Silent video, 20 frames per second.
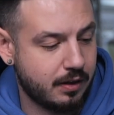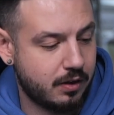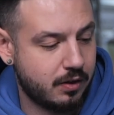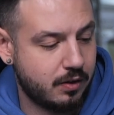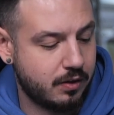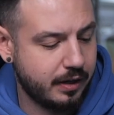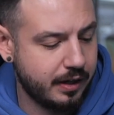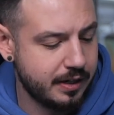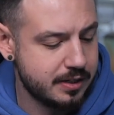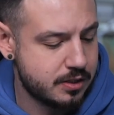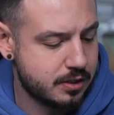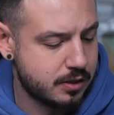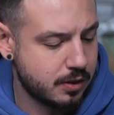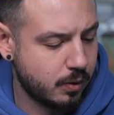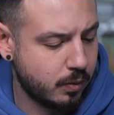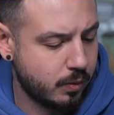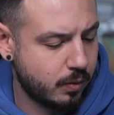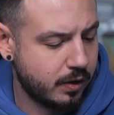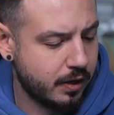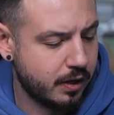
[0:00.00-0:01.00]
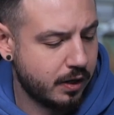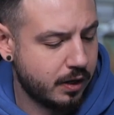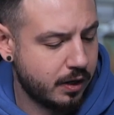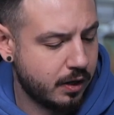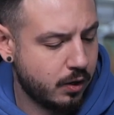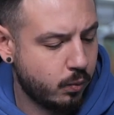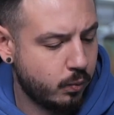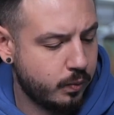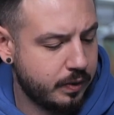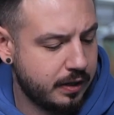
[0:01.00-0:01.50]
All right, so
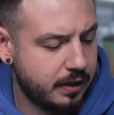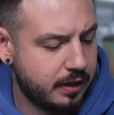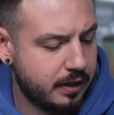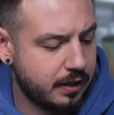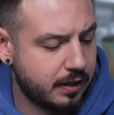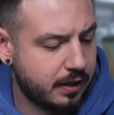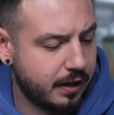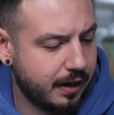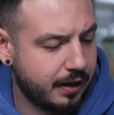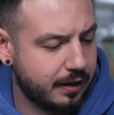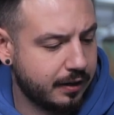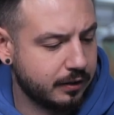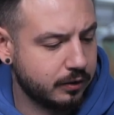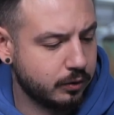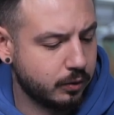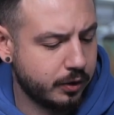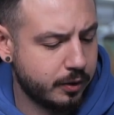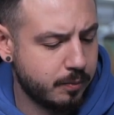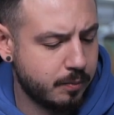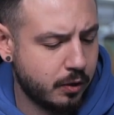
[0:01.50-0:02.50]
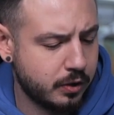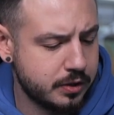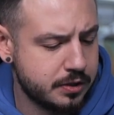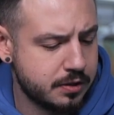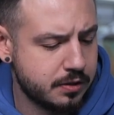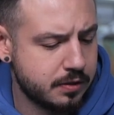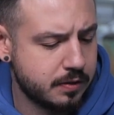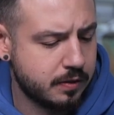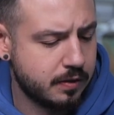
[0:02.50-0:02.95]
we here in alloy mode.